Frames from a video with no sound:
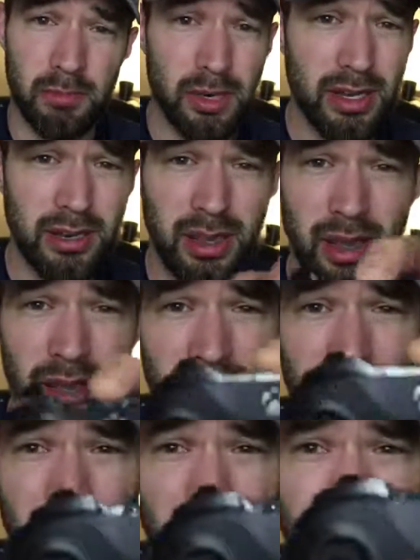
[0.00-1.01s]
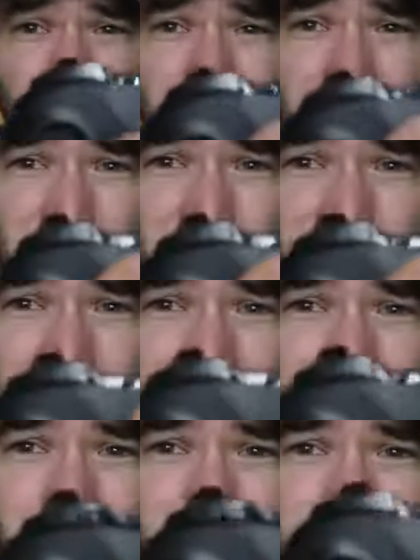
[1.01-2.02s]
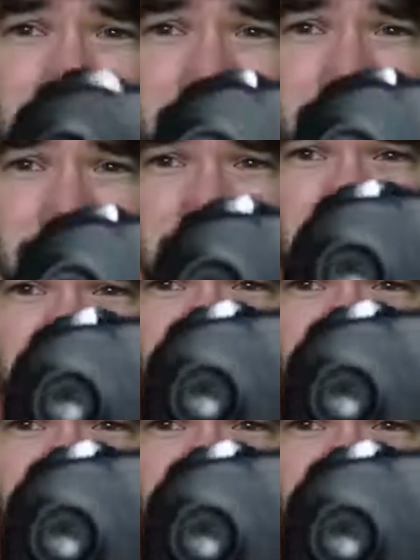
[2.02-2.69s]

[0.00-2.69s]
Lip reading: But if yours has shiny plastic